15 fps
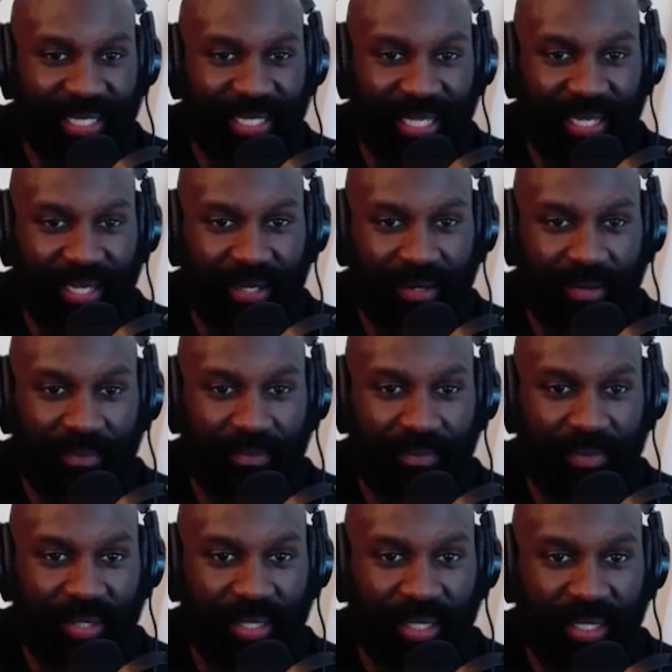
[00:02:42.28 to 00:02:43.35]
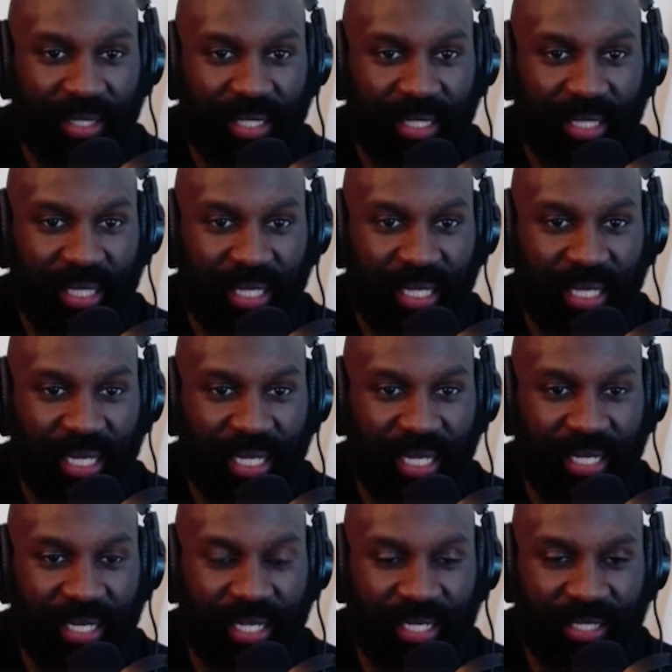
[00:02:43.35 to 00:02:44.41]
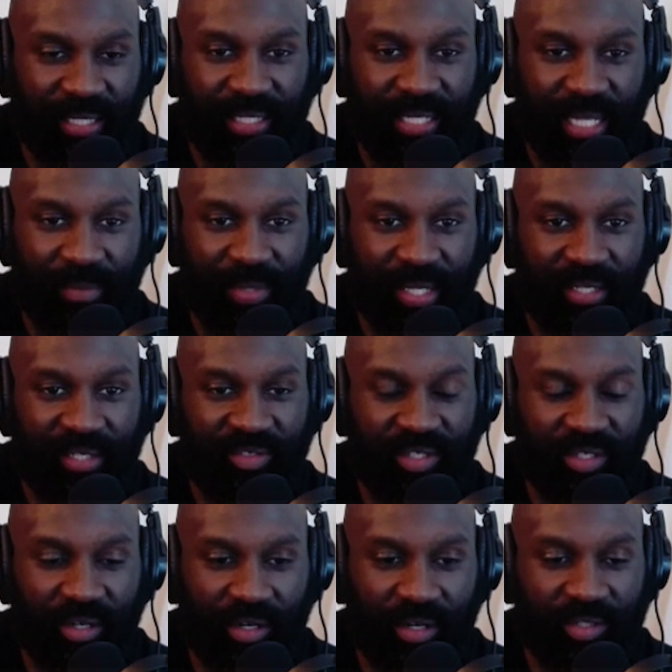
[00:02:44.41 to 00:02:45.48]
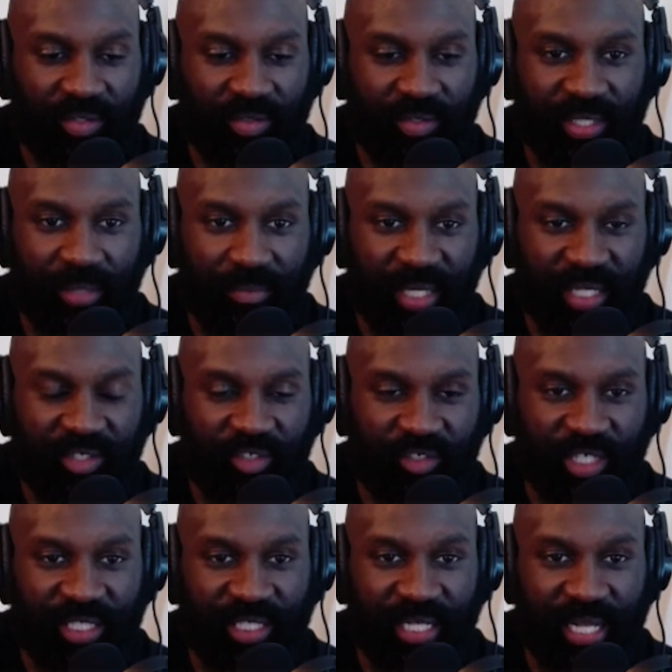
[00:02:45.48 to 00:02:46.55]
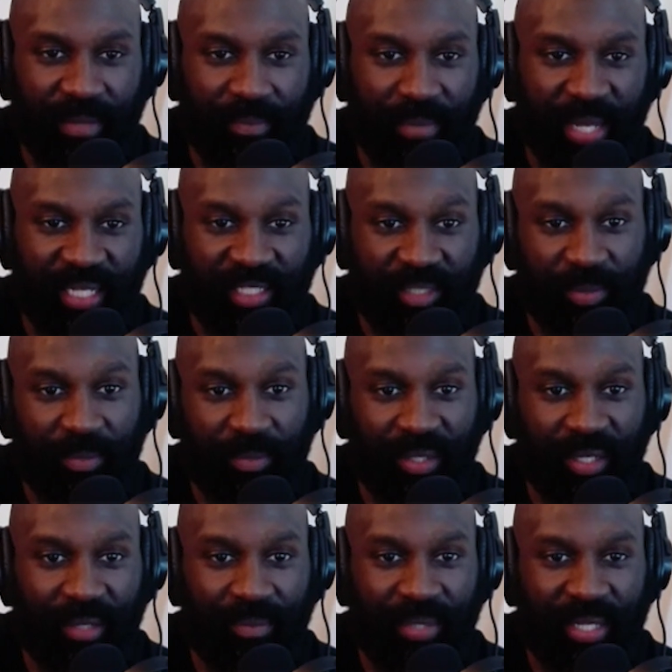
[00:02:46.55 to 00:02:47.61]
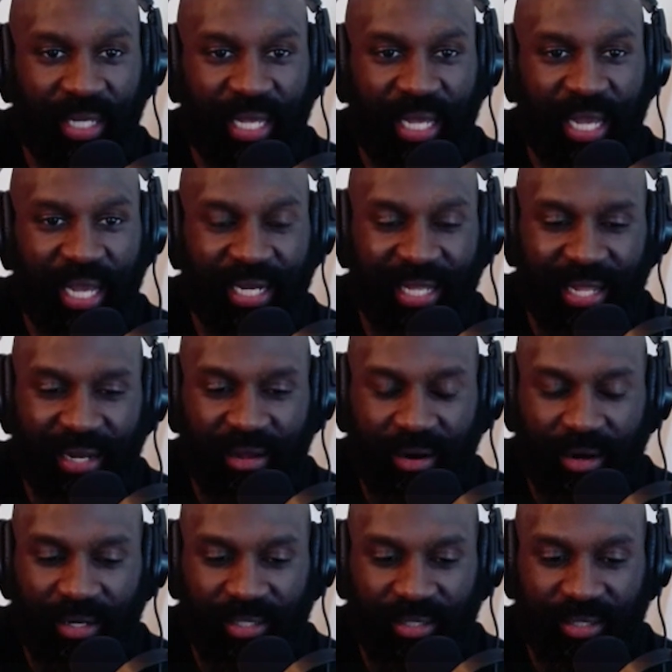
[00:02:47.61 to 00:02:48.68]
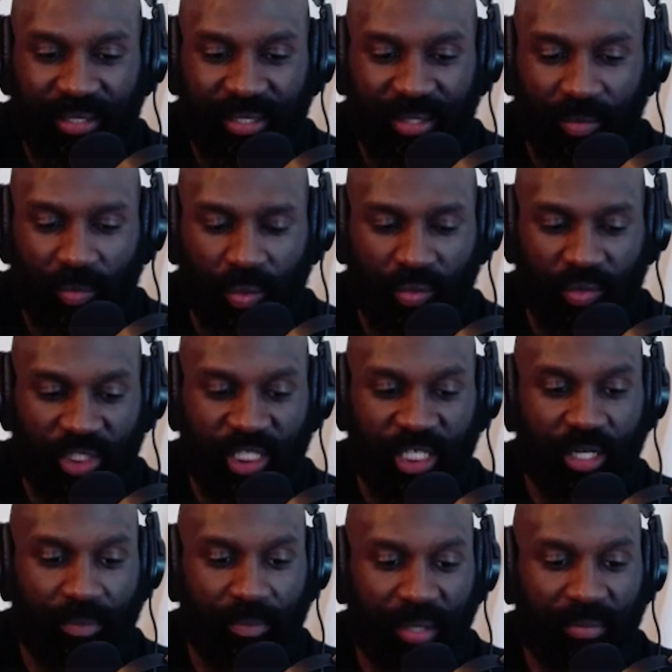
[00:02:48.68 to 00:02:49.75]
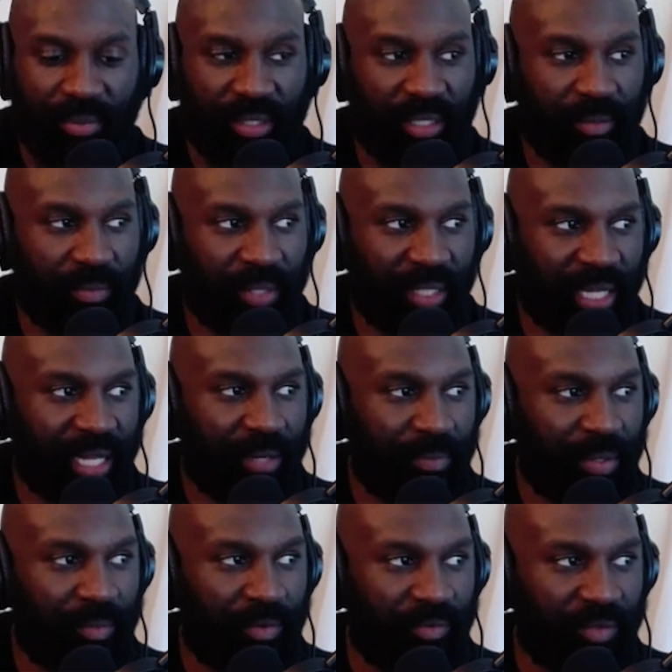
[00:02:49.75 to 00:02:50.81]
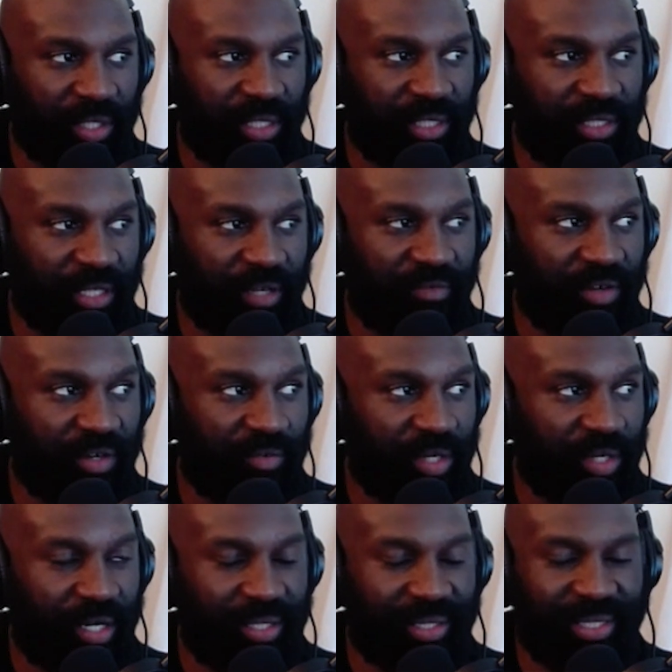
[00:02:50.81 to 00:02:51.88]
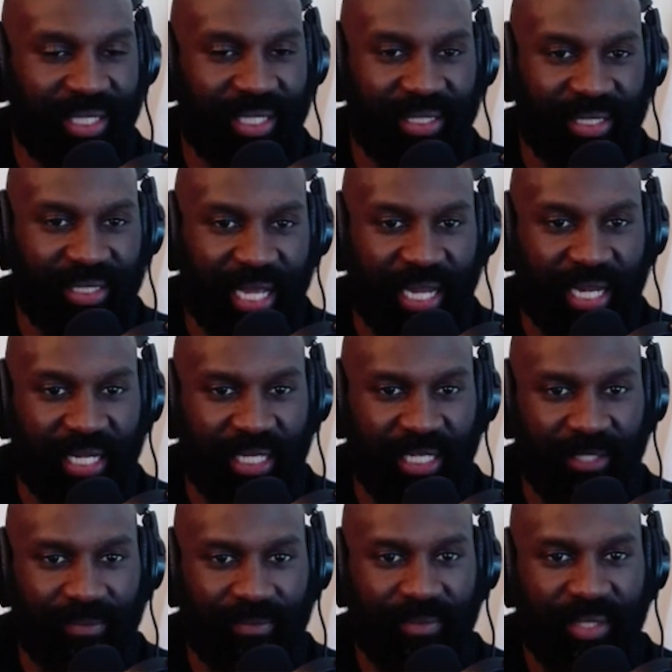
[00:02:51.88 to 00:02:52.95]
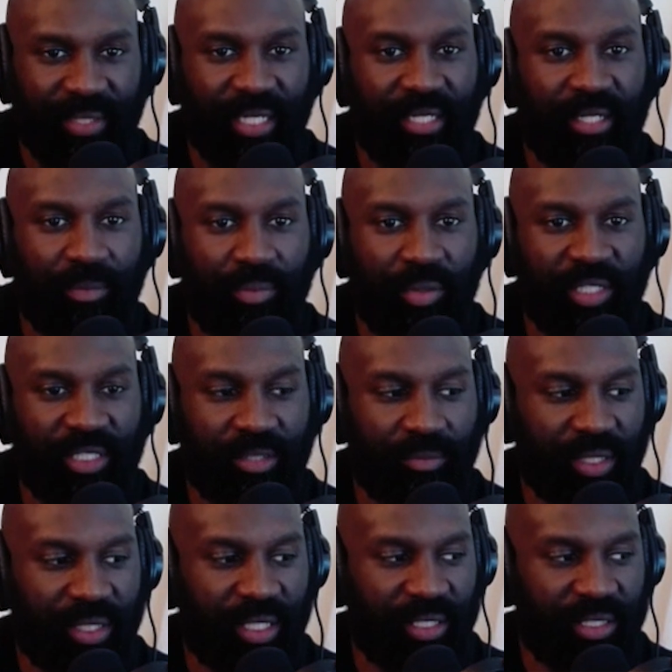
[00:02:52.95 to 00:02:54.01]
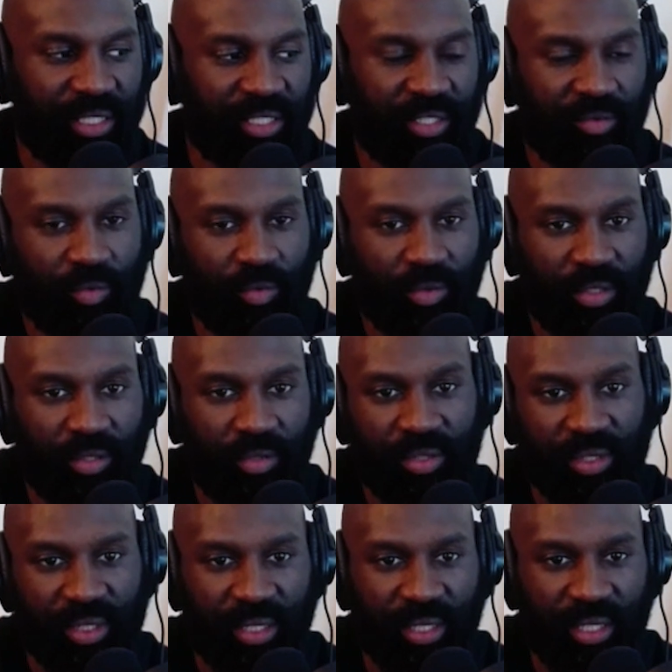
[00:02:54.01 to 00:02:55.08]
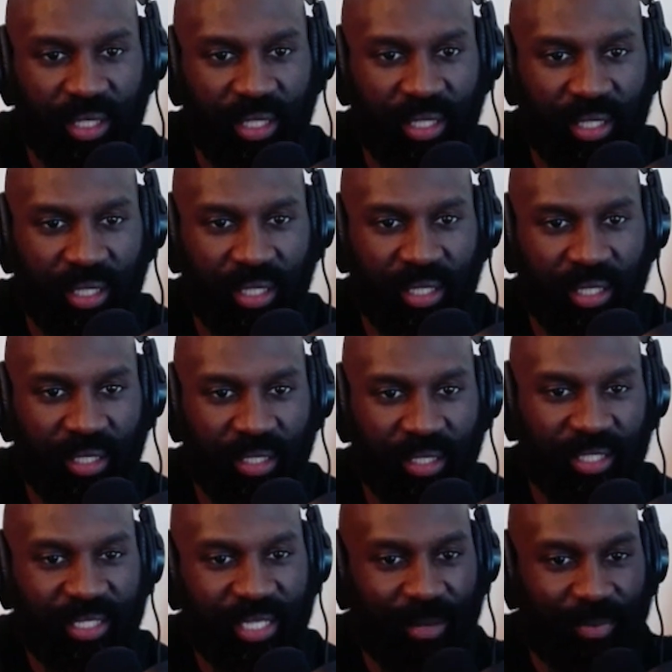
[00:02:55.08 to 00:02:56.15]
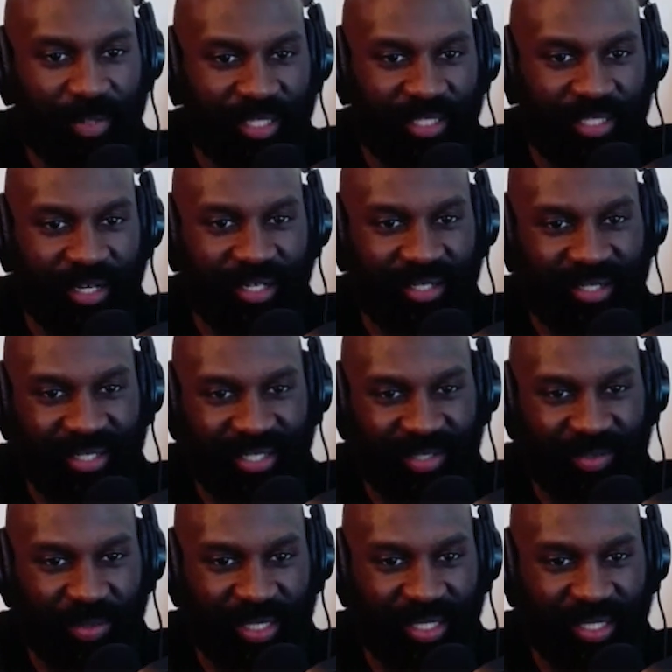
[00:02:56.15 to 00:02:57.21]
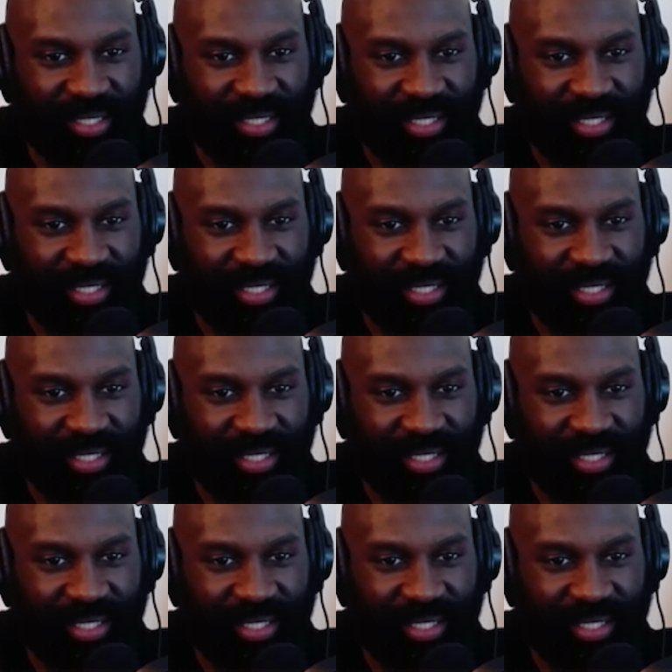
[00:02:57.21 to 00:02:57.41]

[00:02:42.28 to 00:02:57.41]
of income in the entertainment industry also is a big stressor that mash people up. And a lot of artists won't share it publicly, but a lot of people really suffer in regards to anxiety and depression because it's a roller coaster. You're the top of the chart this week.